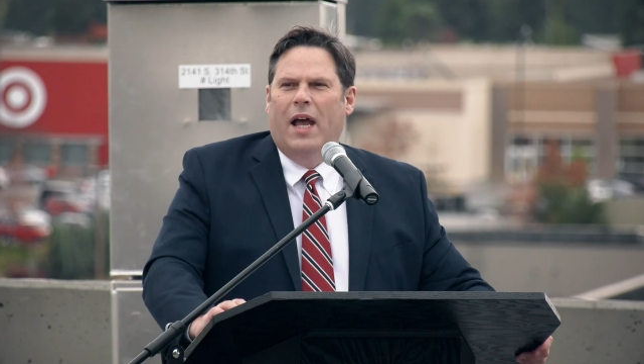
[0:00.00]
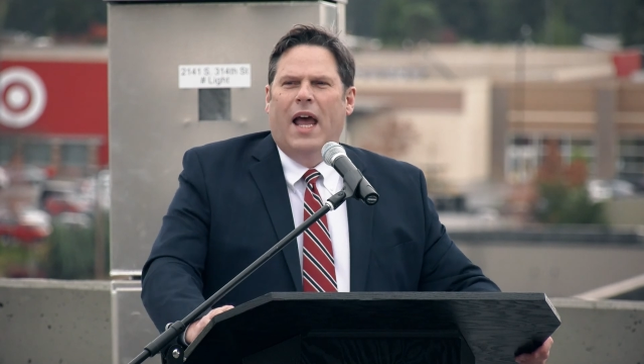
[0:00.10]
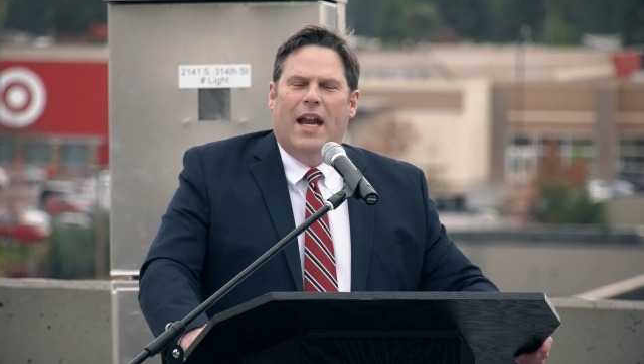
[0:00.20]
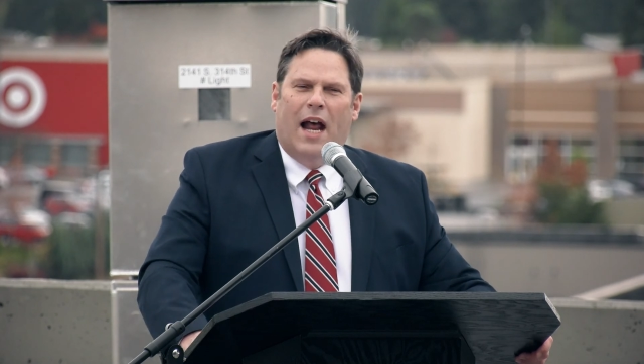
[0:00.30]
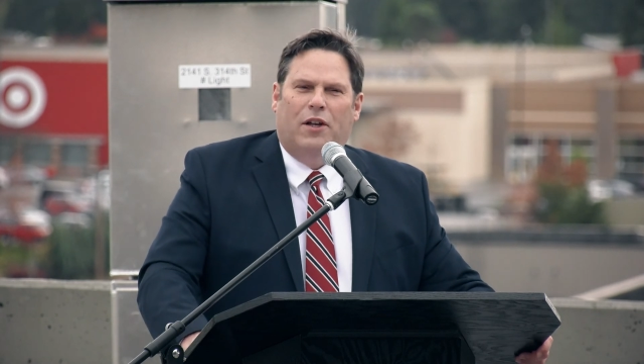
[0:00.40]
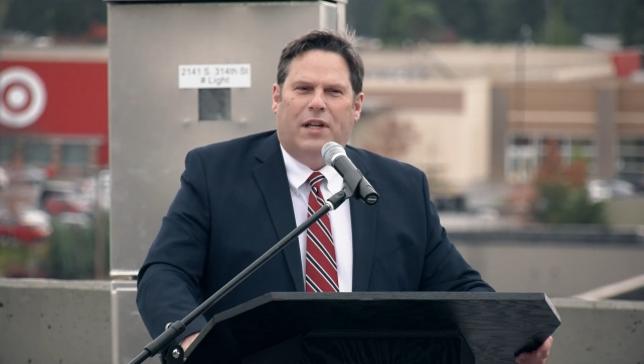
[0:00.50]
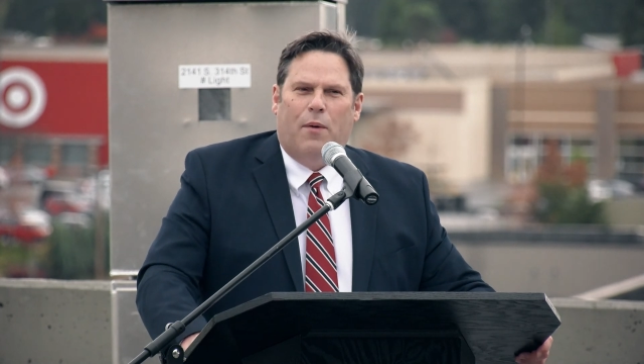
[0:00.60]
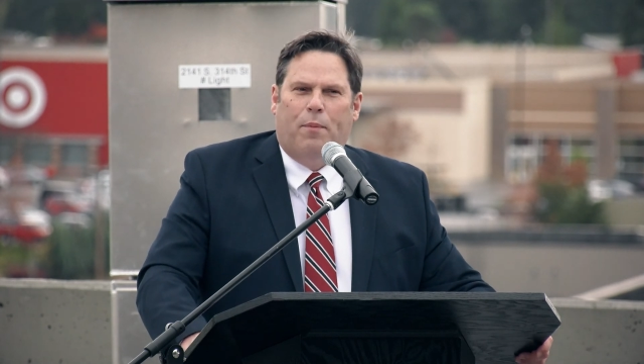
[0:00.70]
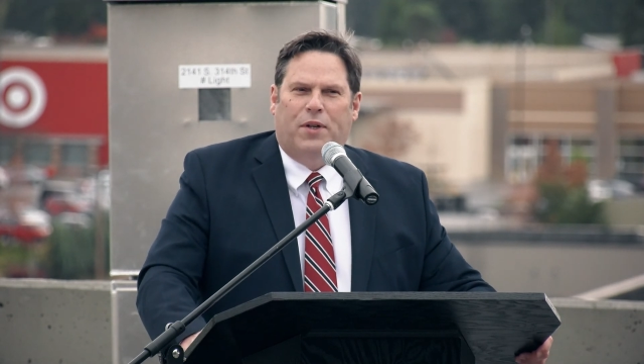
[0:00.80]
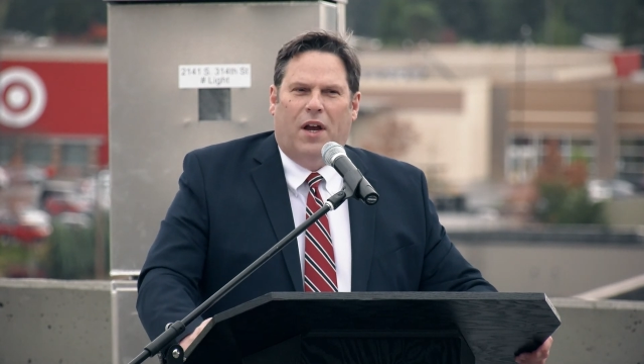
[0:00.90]
and now state
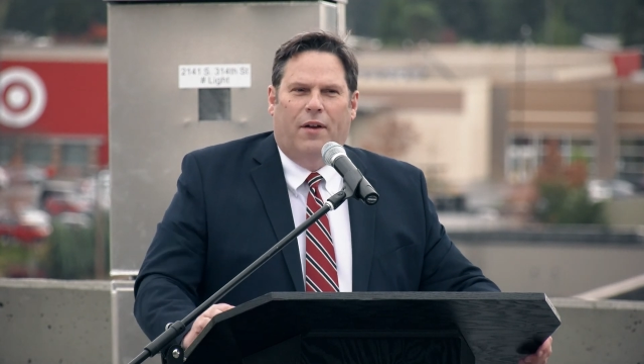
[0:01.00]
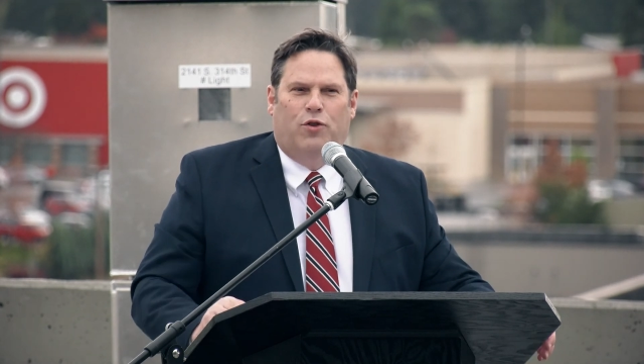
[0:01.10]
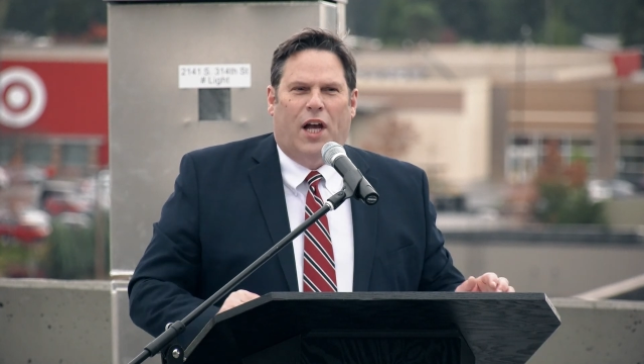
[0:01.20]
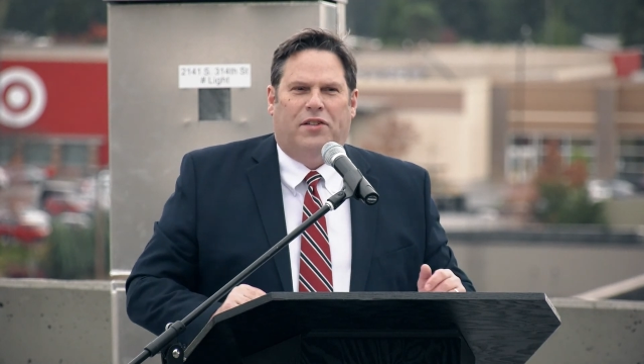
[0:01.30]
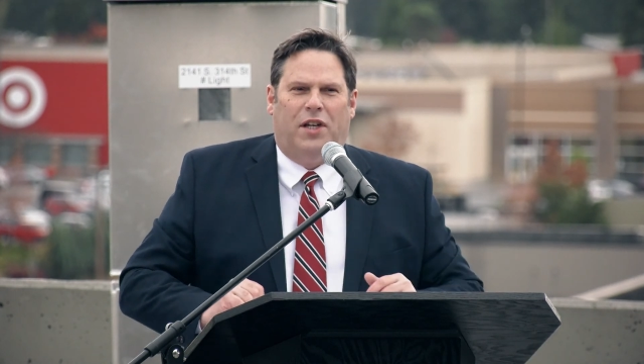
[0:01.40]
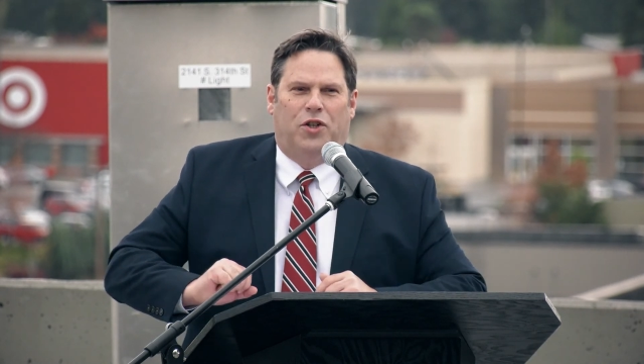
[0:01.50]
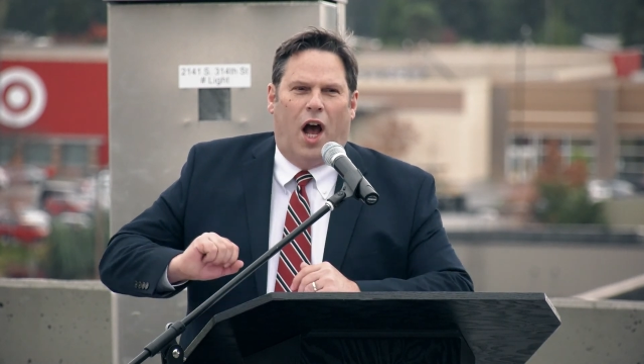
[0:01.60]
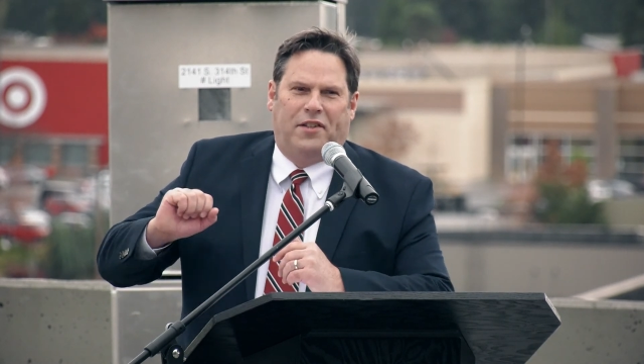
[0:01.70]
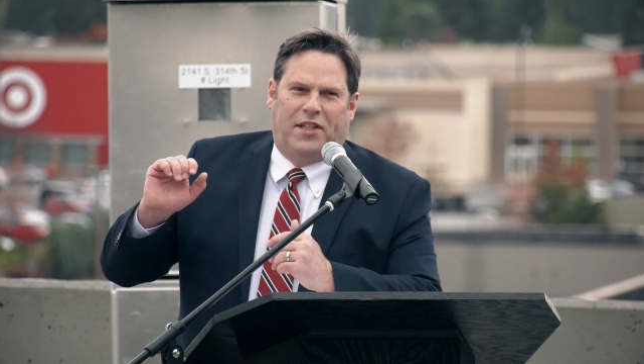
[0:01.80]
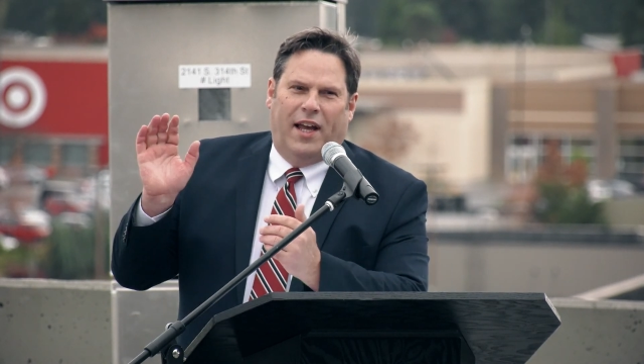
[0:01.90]
representative Jesse
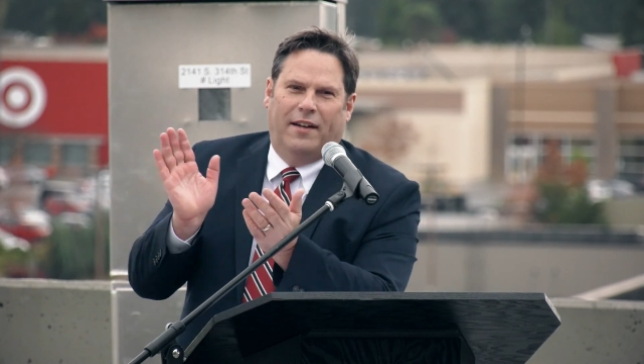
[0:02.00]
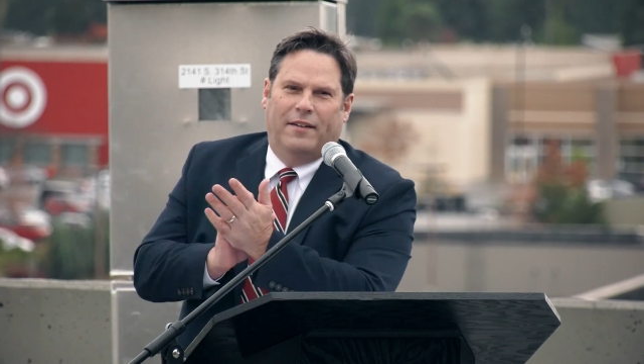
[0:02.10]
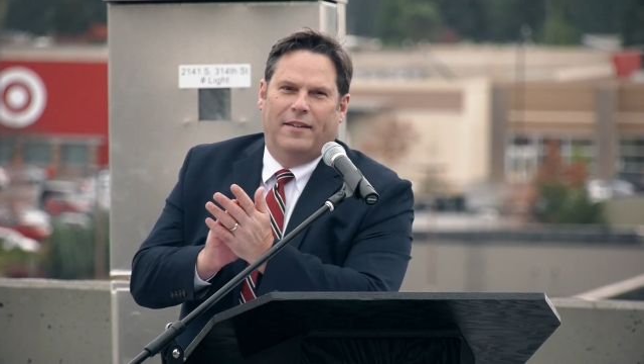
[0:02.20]
Johnson.